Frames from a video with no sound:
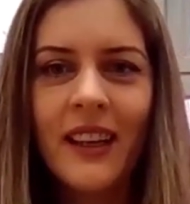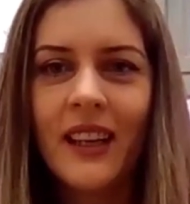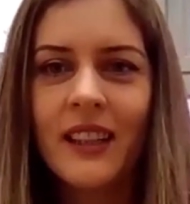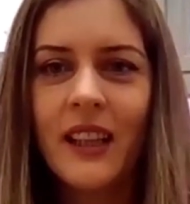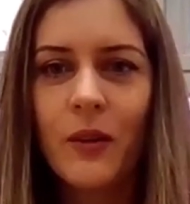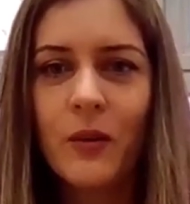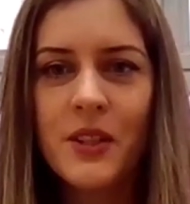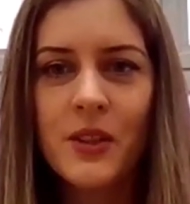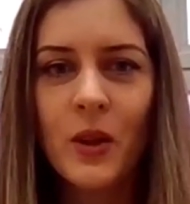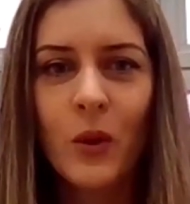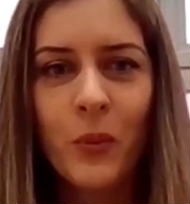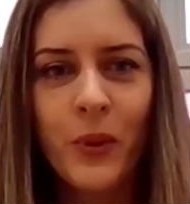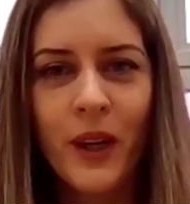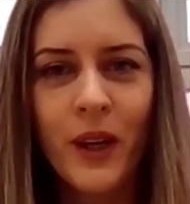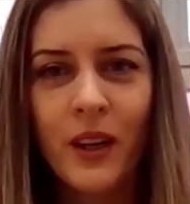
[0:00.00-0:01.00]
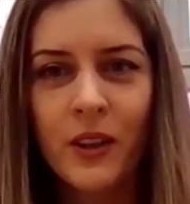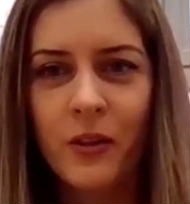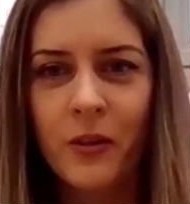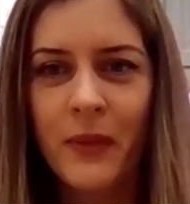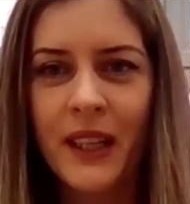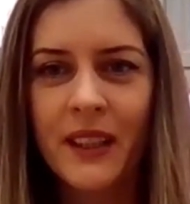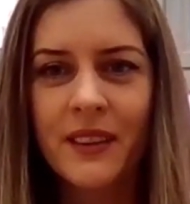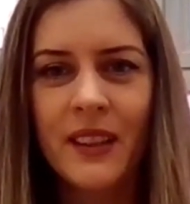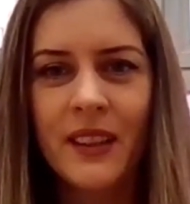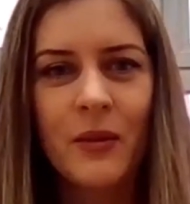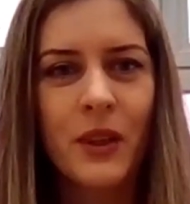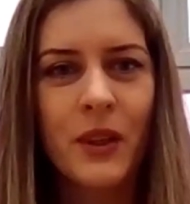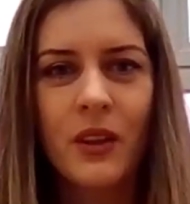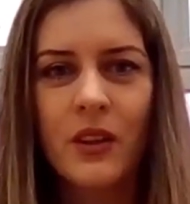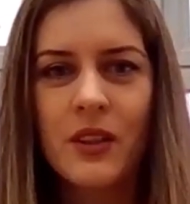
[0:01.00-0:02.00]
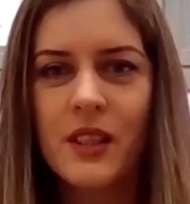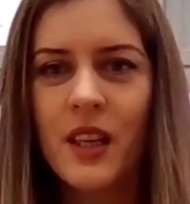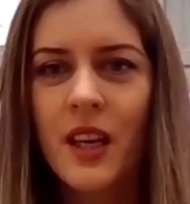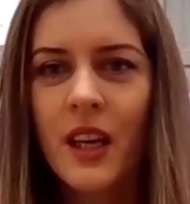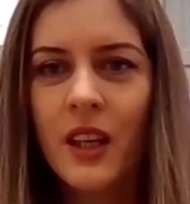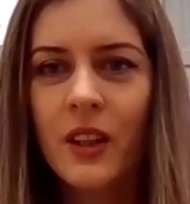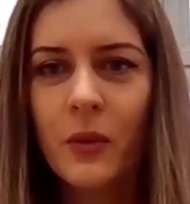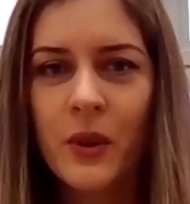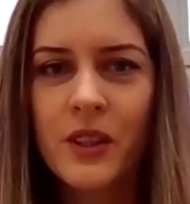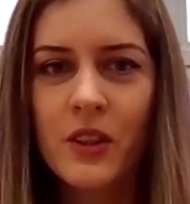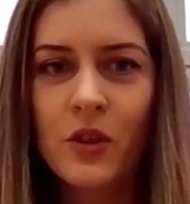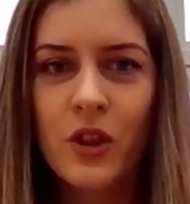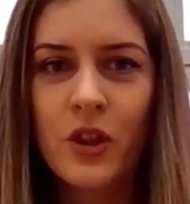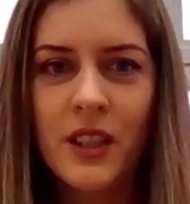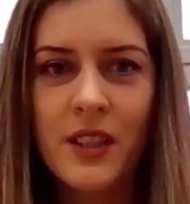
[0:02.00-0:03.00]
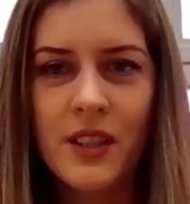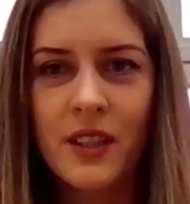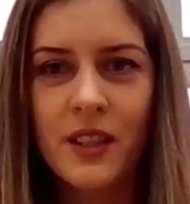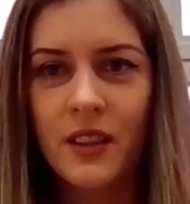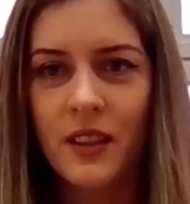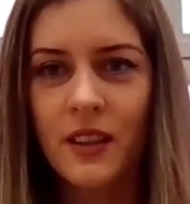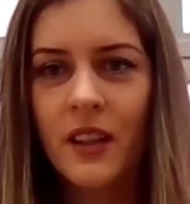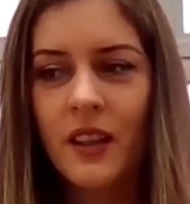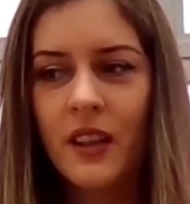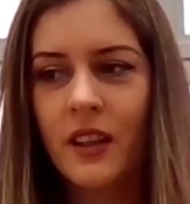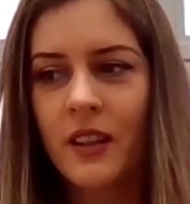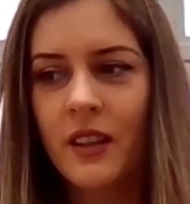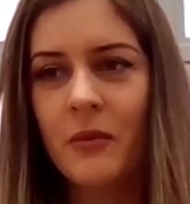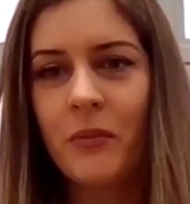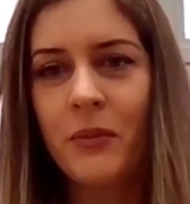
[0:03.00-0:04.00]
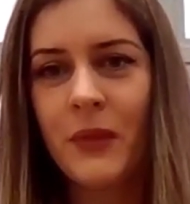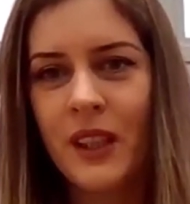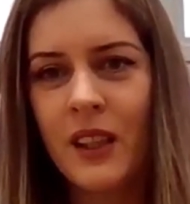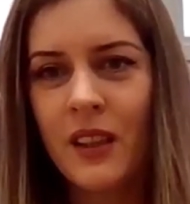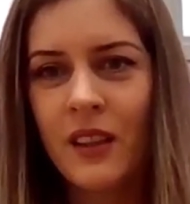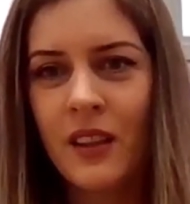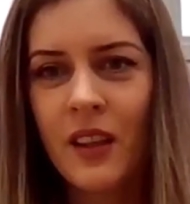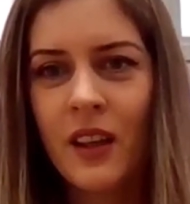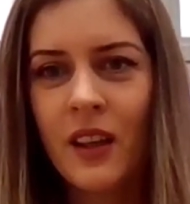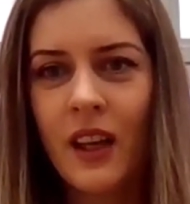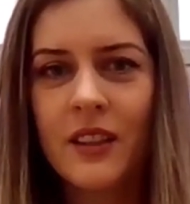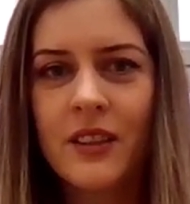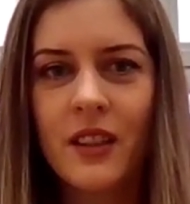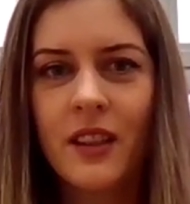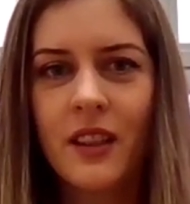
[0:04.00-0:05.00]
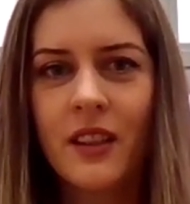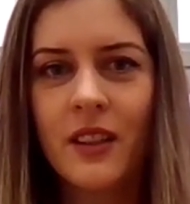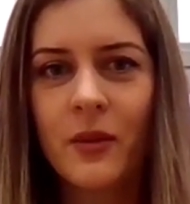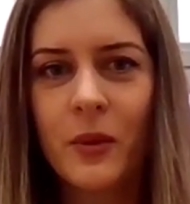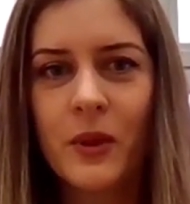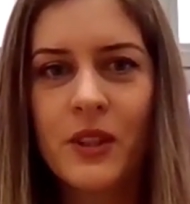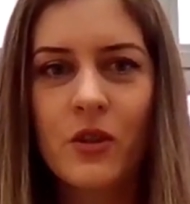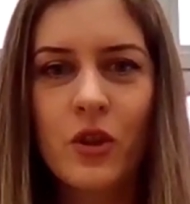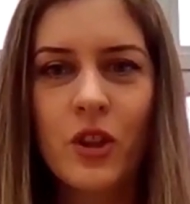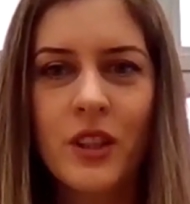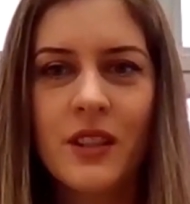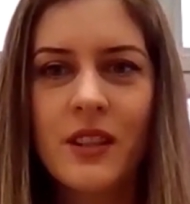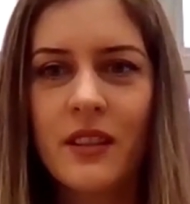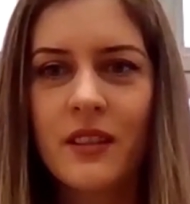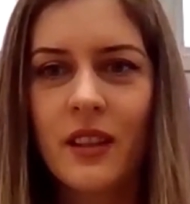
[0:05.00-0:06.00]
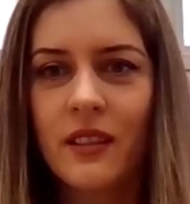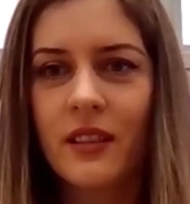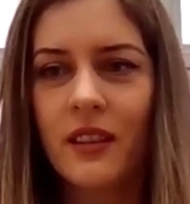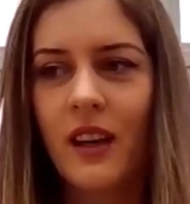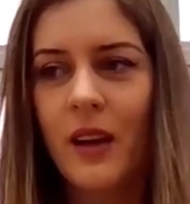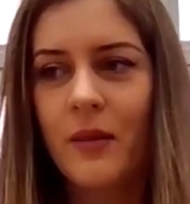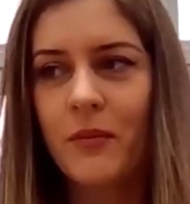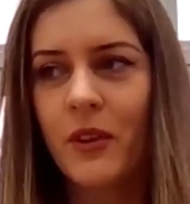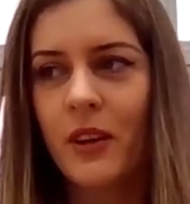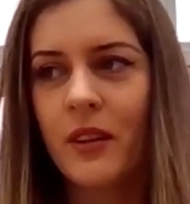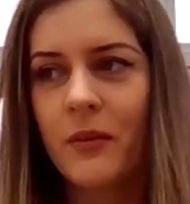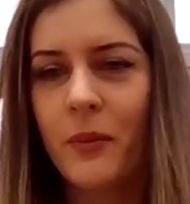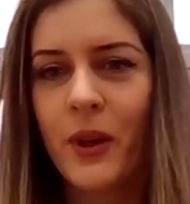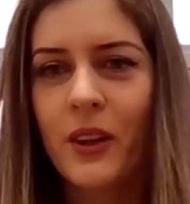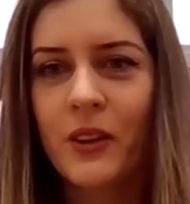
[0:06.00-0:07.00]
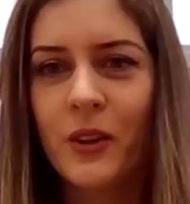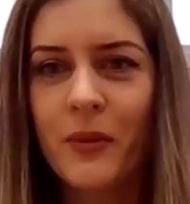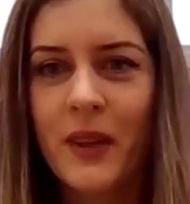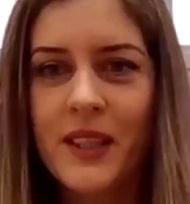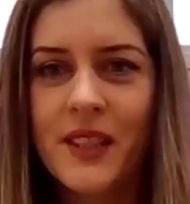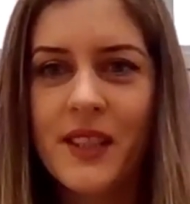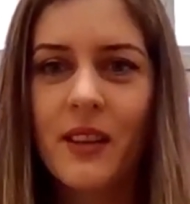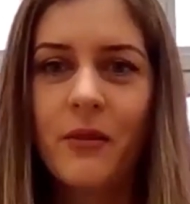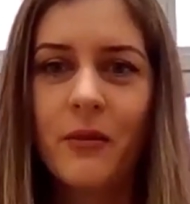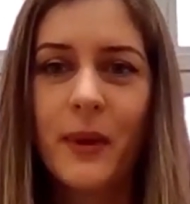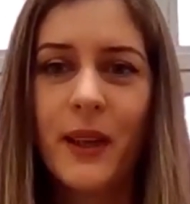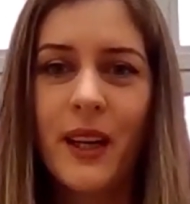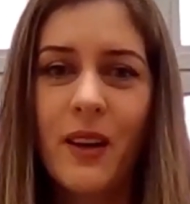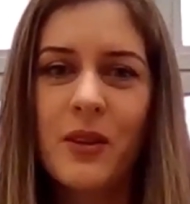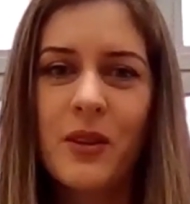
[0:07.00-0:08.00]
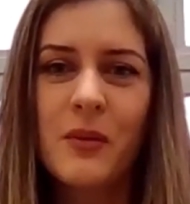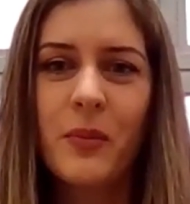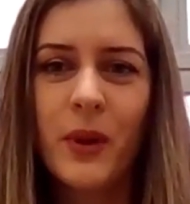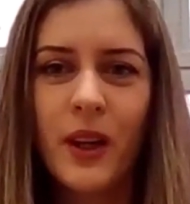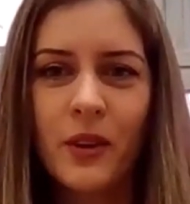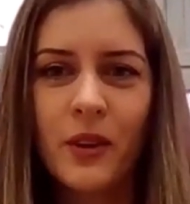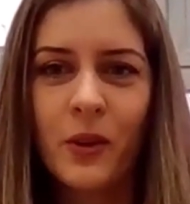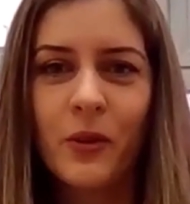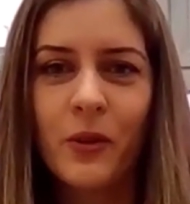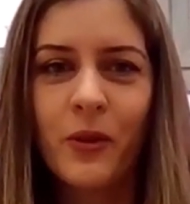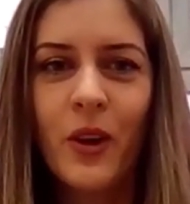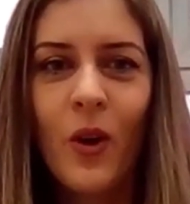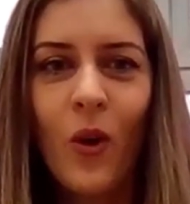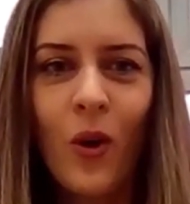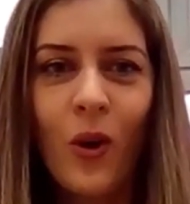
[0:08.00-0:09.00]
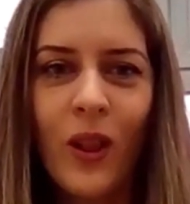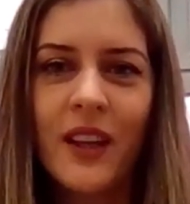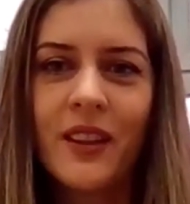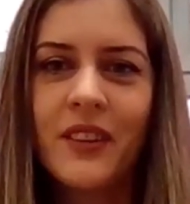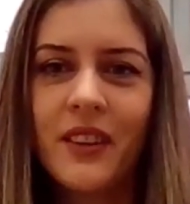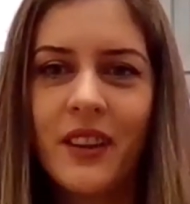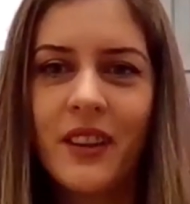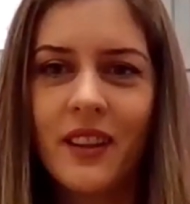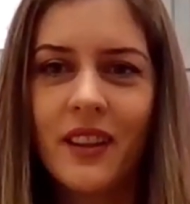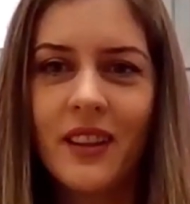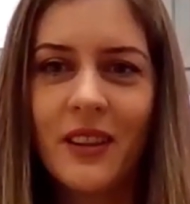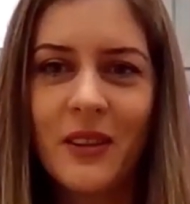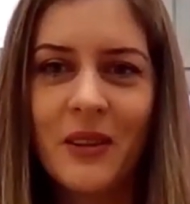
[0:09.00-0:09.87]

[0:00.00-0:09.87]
And I was so proud of my team because it wasn't just uh, uh me and uh, it wasn't just that I'm uh, proud of myself, but I was proud of all other